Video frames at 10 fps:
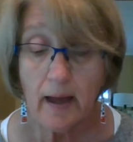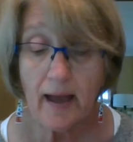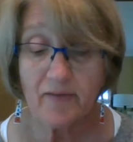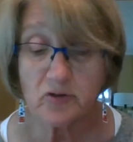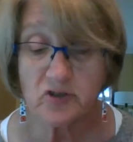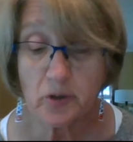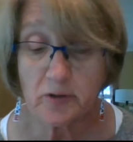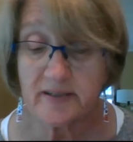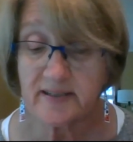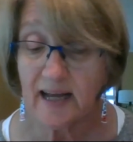After a
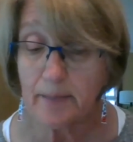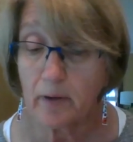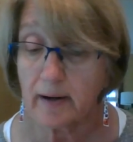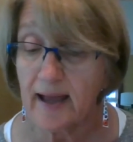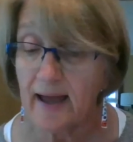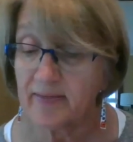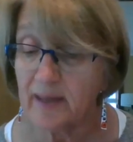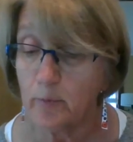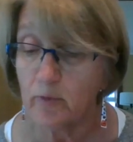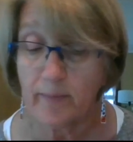short stay in Marquette, they
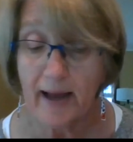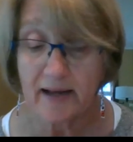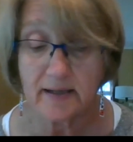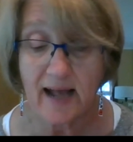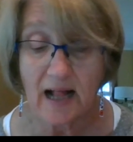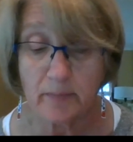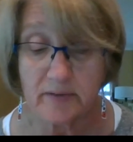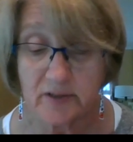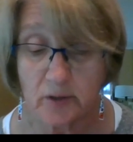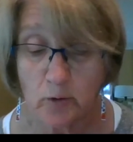moved back to
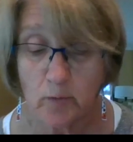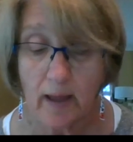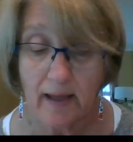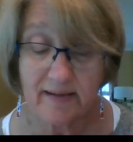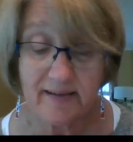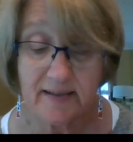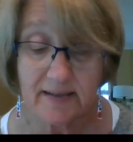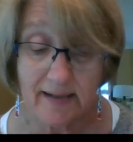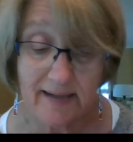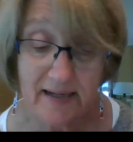Kalamazoo in
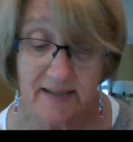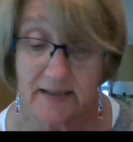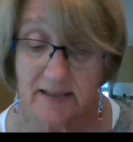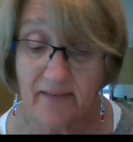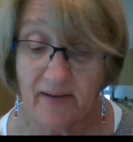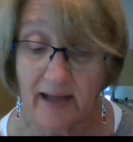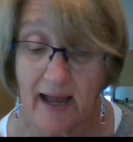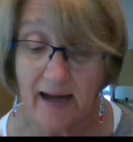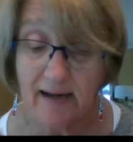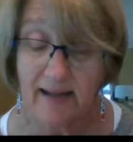
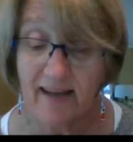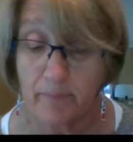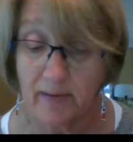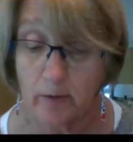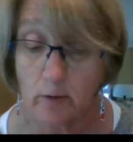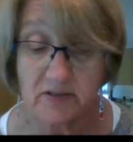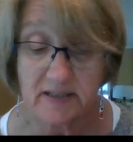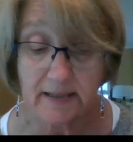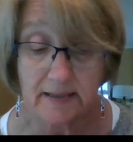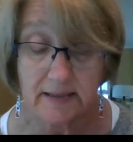1978, and they have been there ever
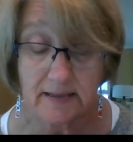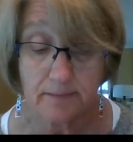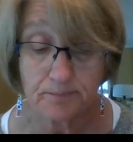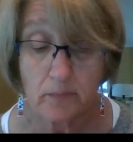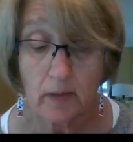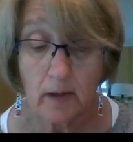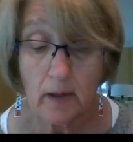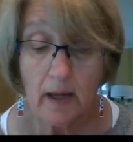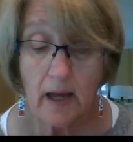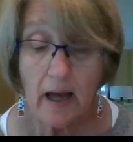since.
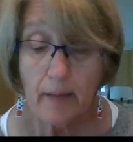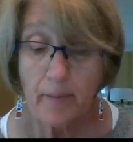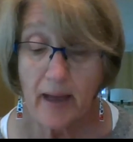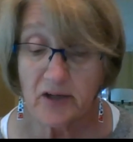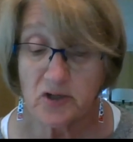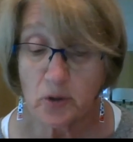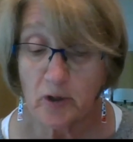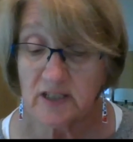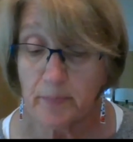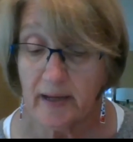Pat
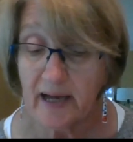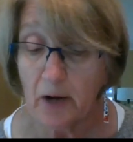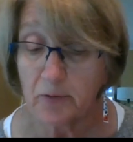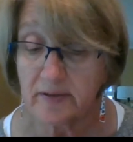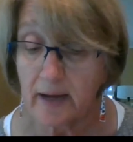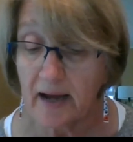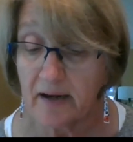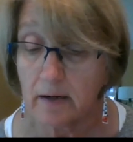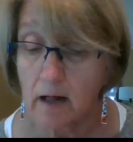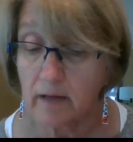enjoys being outside
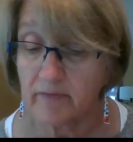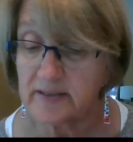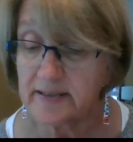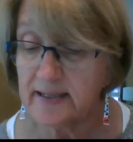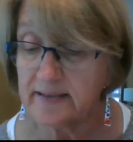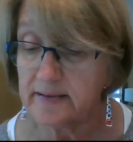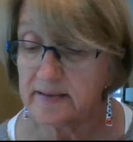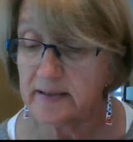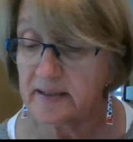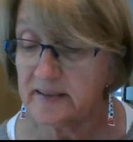in all of the
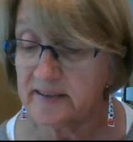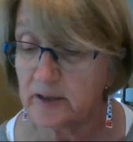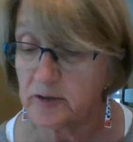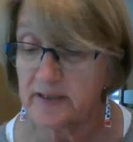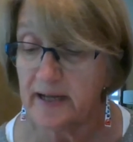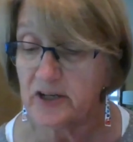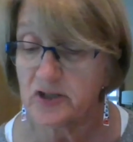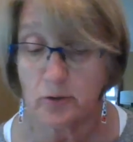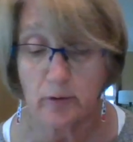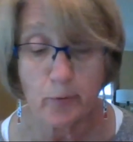seasons and considers
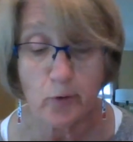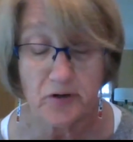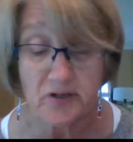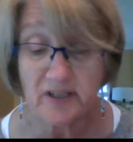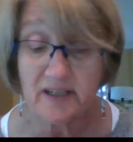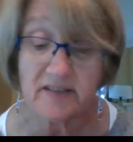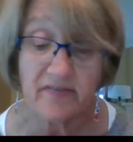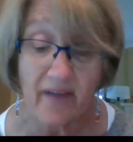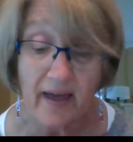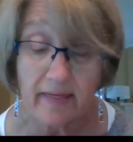nature important to his
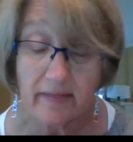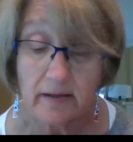faith.